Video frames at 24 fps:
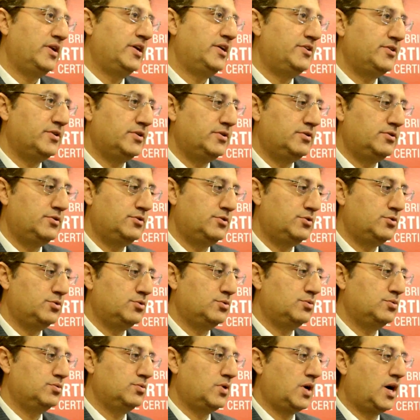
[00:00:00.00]
related
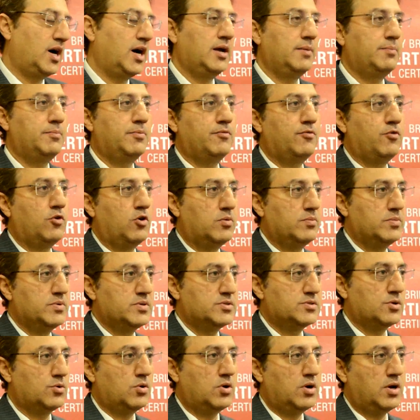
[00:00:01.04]
to high
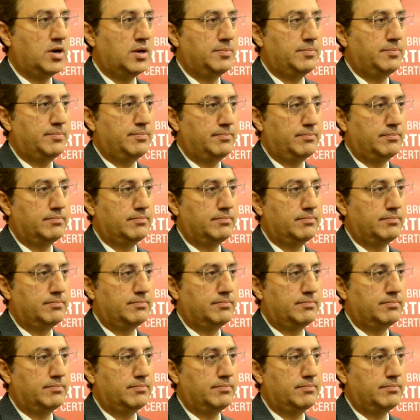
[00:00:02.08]
performers or high